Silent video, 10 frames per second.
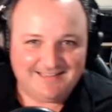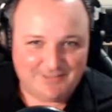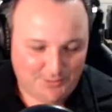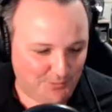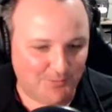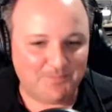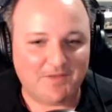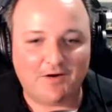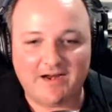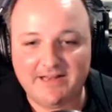Yes. Cool.
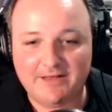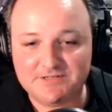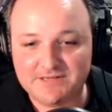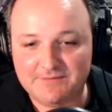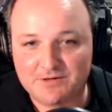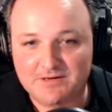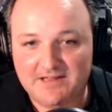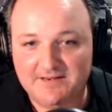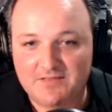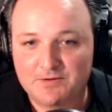All right. Now, we do have
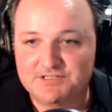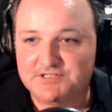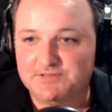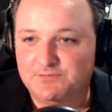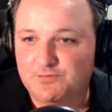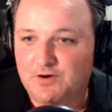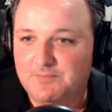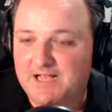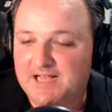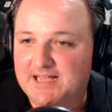another question
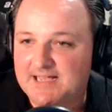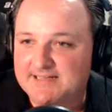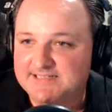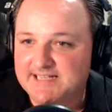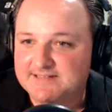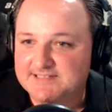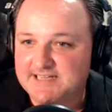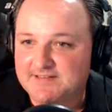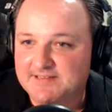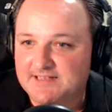from down
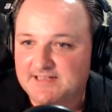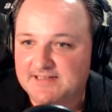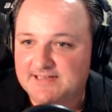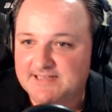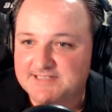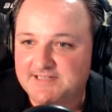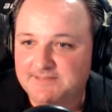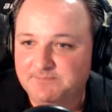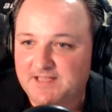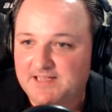south.
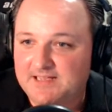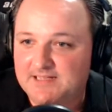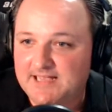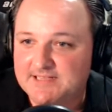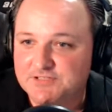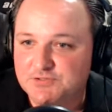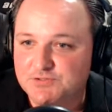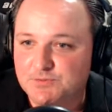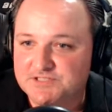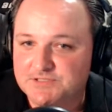Nessia has
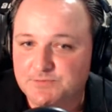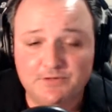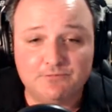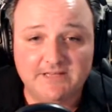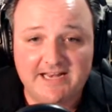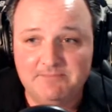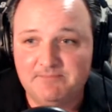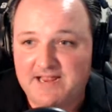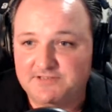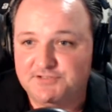two questions for you relating
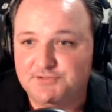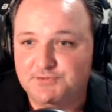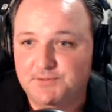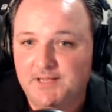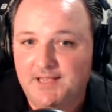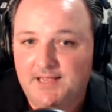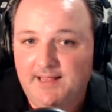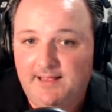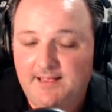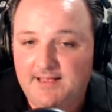back to
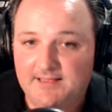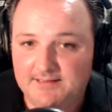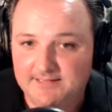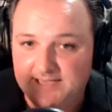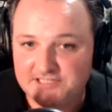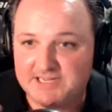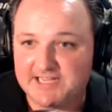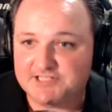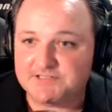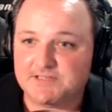the
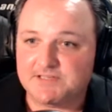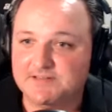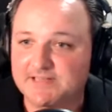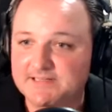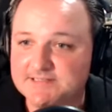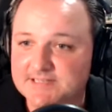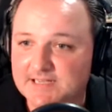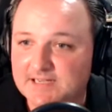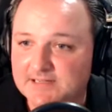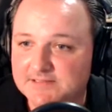education side of things.
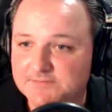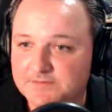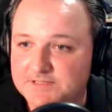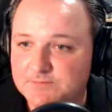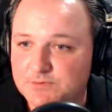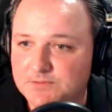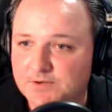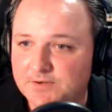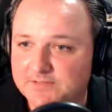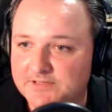First of all,
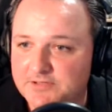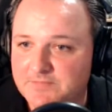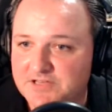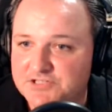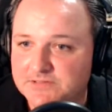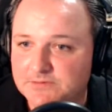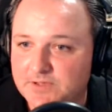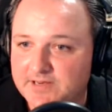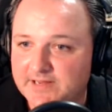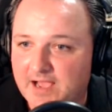earlier you mentioned
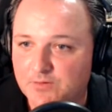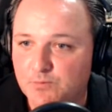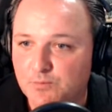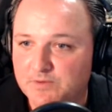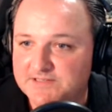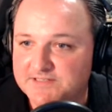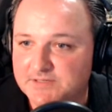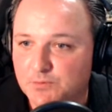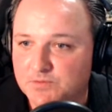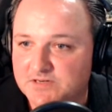learning other woodwinds
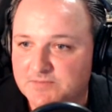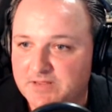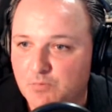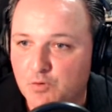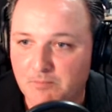in order to be more